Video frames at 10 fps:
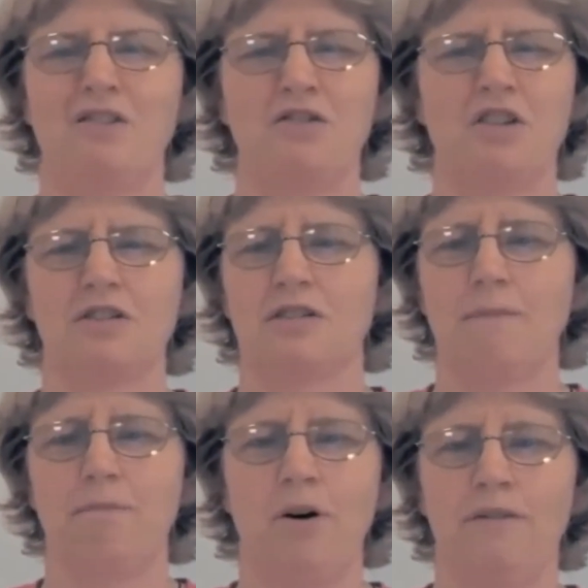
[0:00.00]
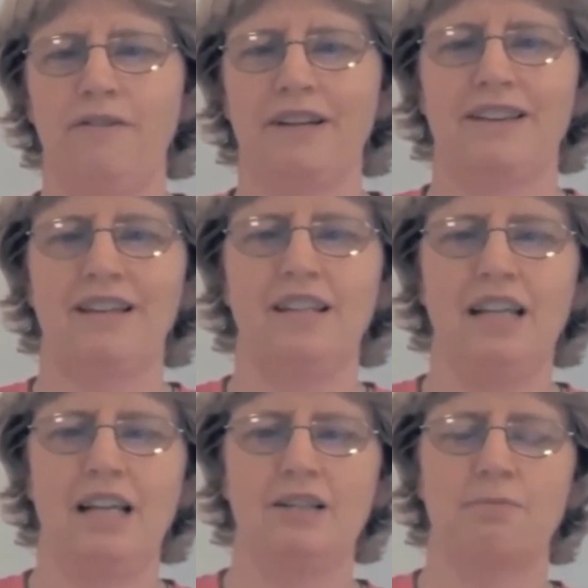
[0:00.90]
Just the perfect thing to
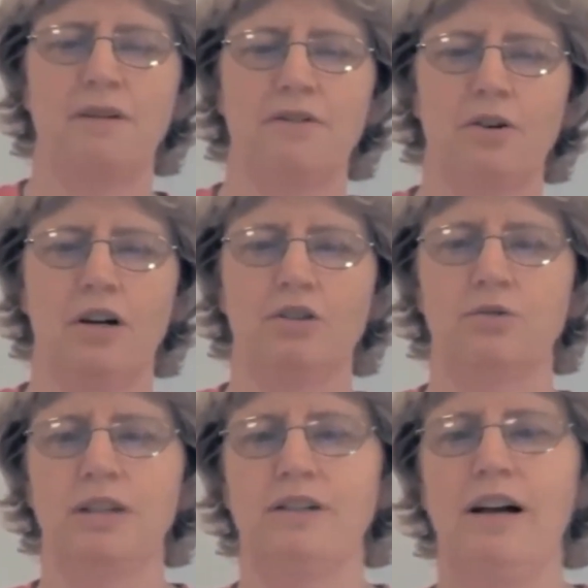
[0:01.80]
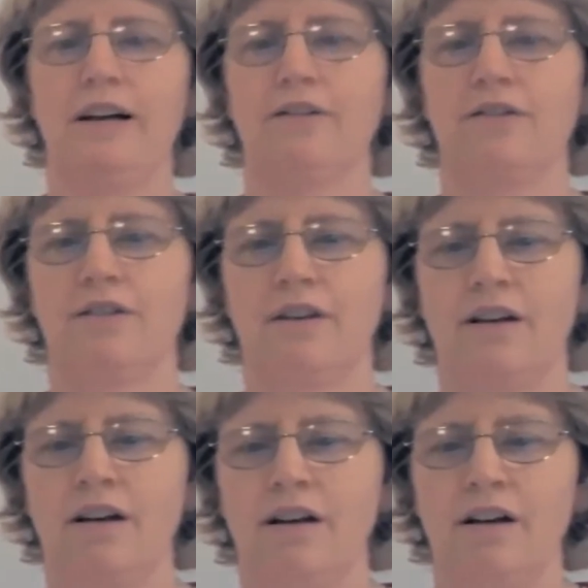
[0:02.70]
eat before archery class.
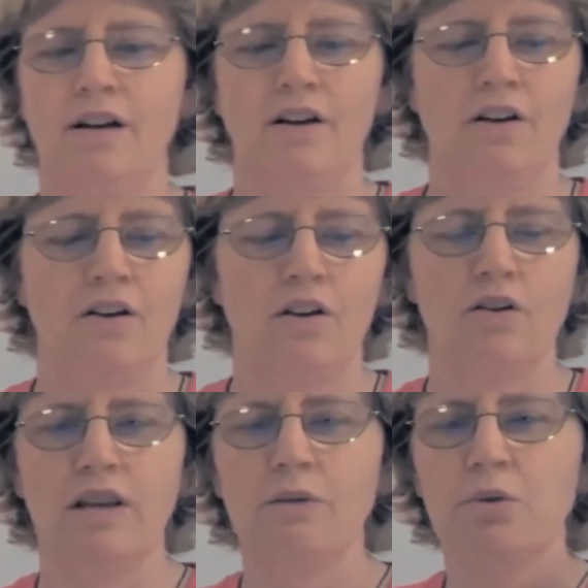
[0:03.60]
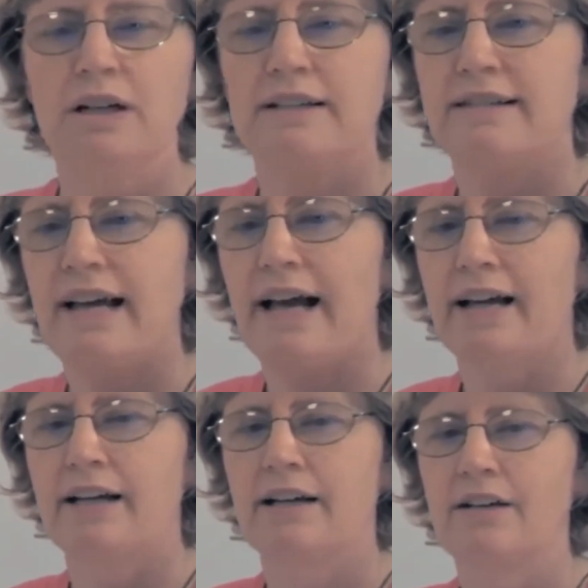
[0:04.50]
You then want to
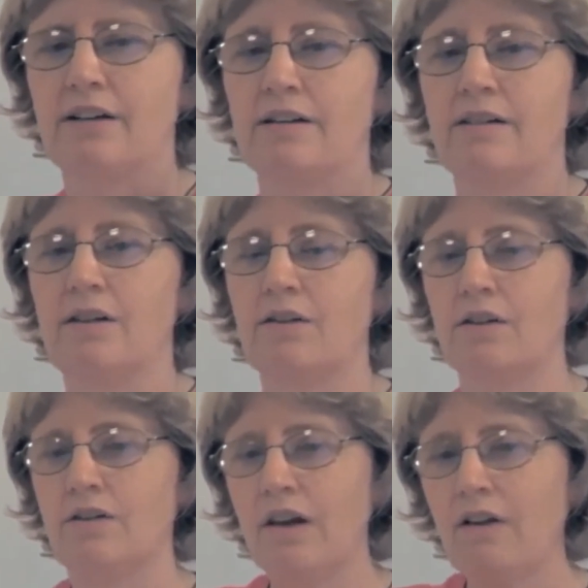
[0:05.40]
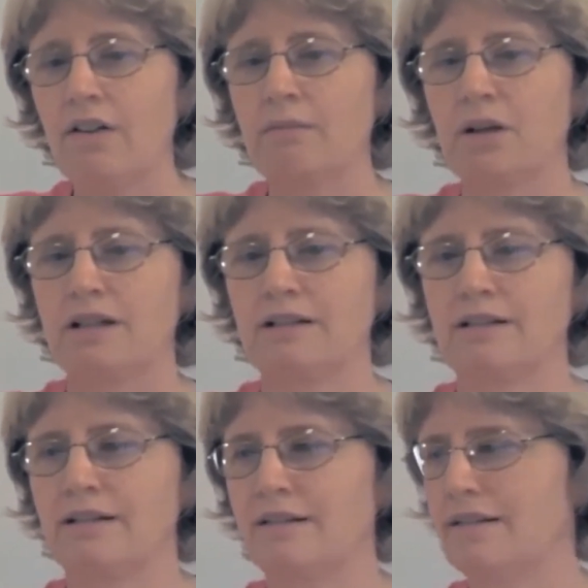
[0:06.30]
tack, you tell them you're going to
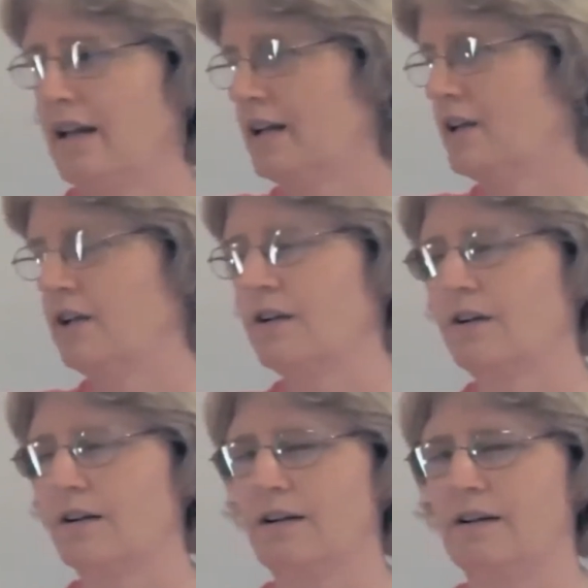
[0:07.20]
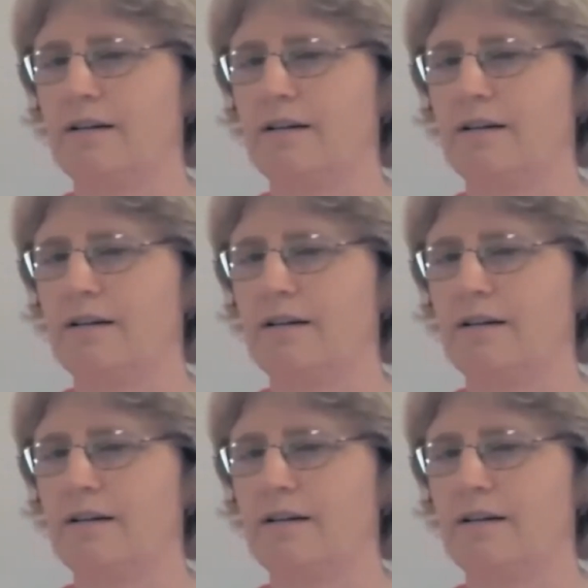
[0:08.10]
tack your